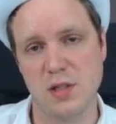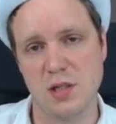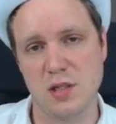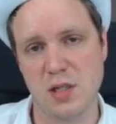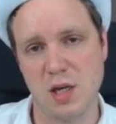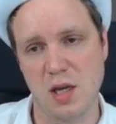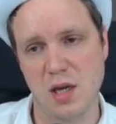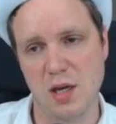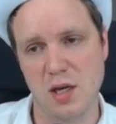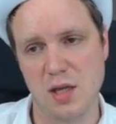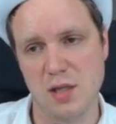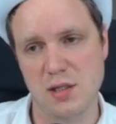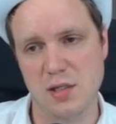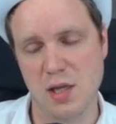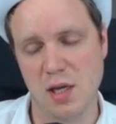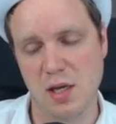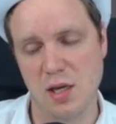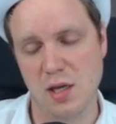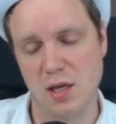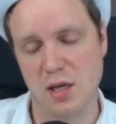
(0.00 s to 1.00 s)
and then died.
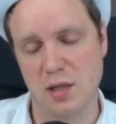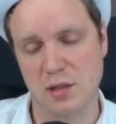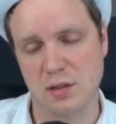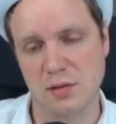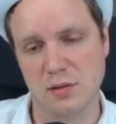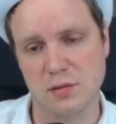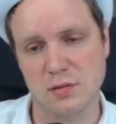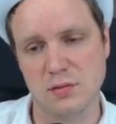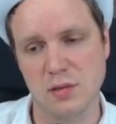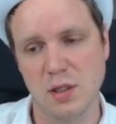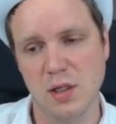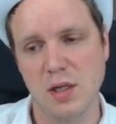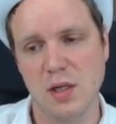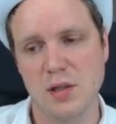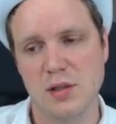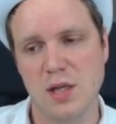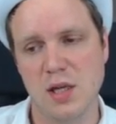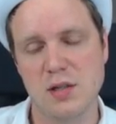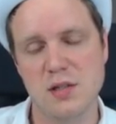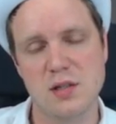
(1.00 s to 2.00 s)
Yeah, cool.
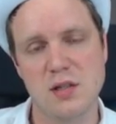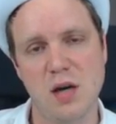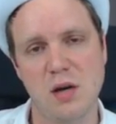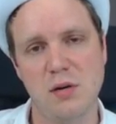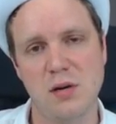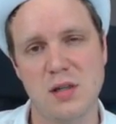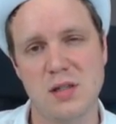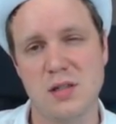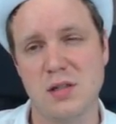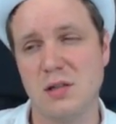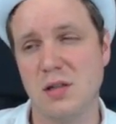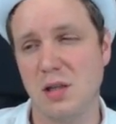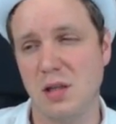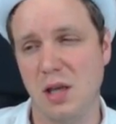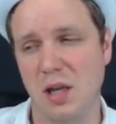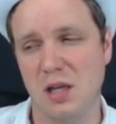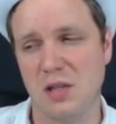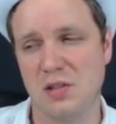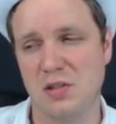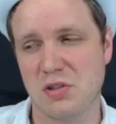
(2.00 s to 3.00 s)
Then to go into
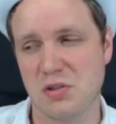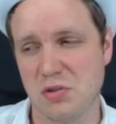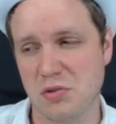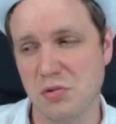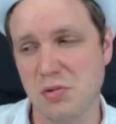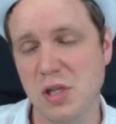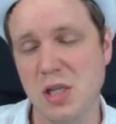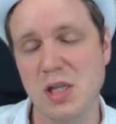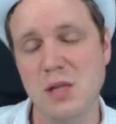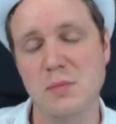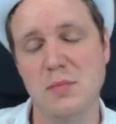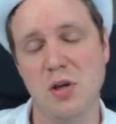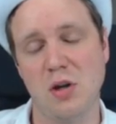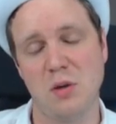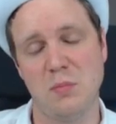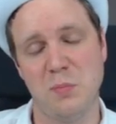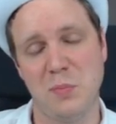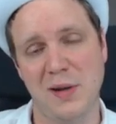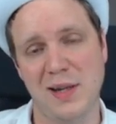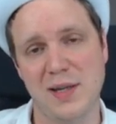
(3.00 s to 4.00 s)
the extreme
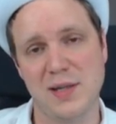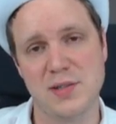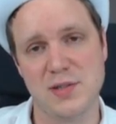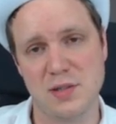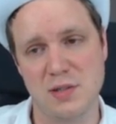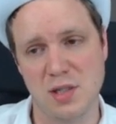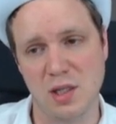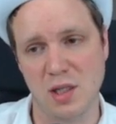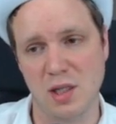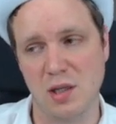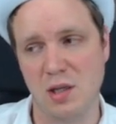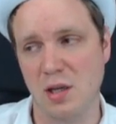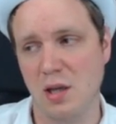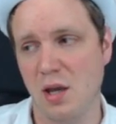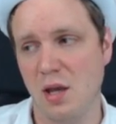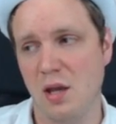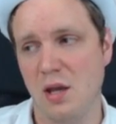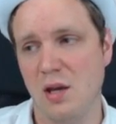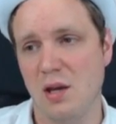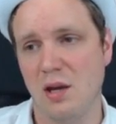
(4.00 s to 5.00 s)

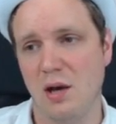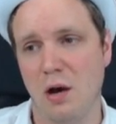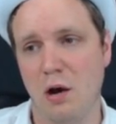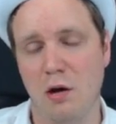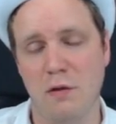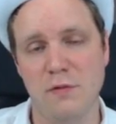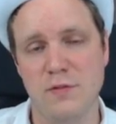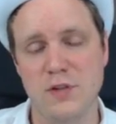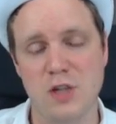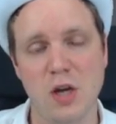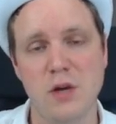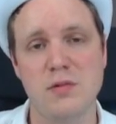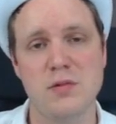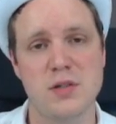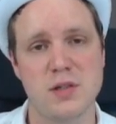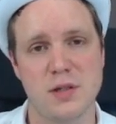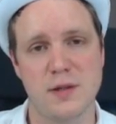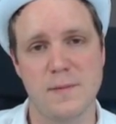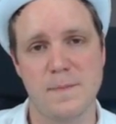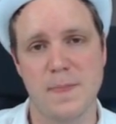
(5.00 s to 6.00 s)
complexity of
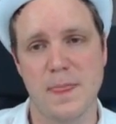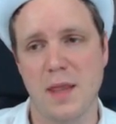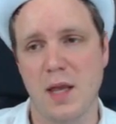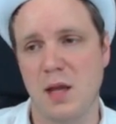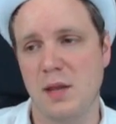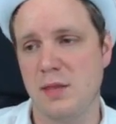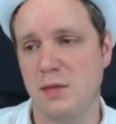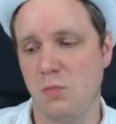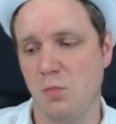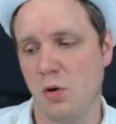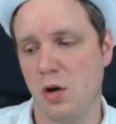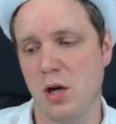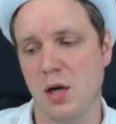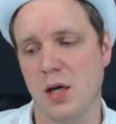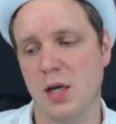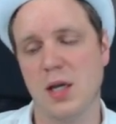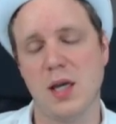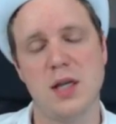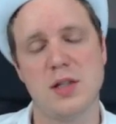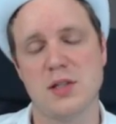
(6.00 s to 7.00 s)
Dota and
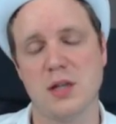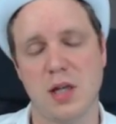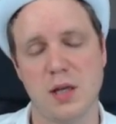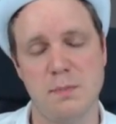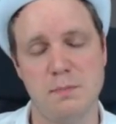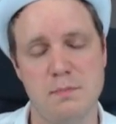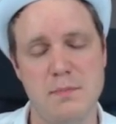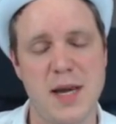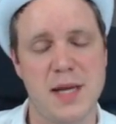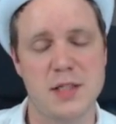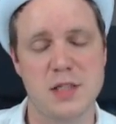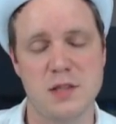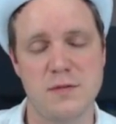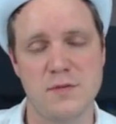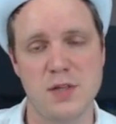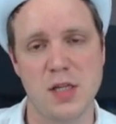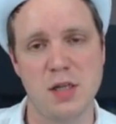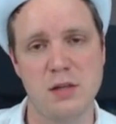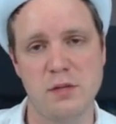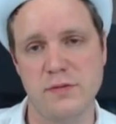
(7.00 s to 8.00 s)
why it's like a
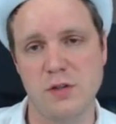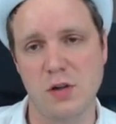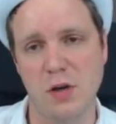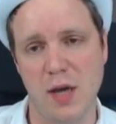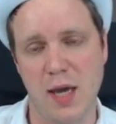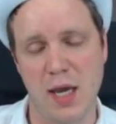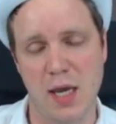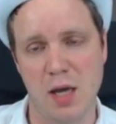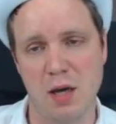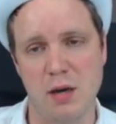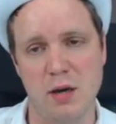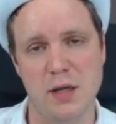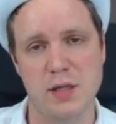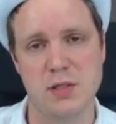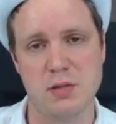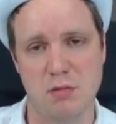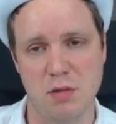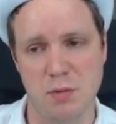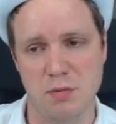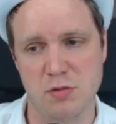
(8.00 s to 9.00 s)
massive deal if you've got
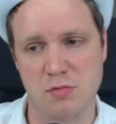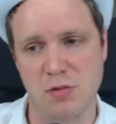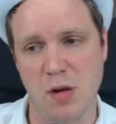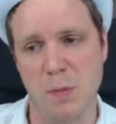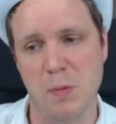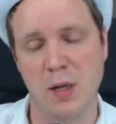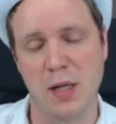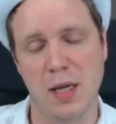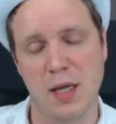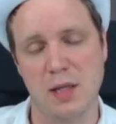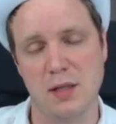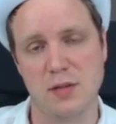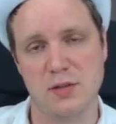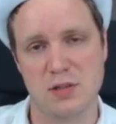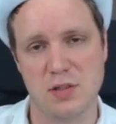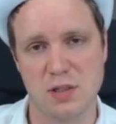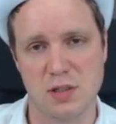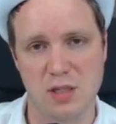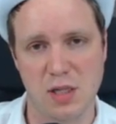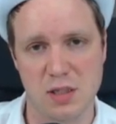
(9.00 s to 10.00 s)
AI, so you're able to replicate
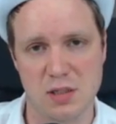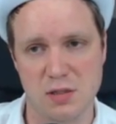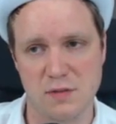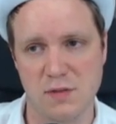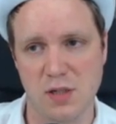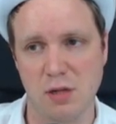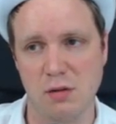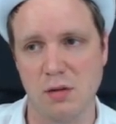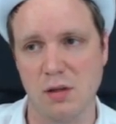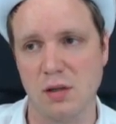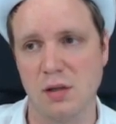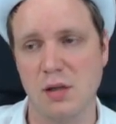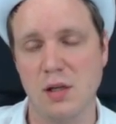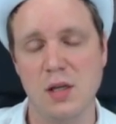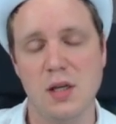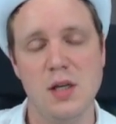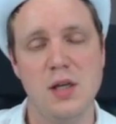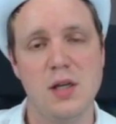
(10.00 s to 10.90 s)
the success of Dota.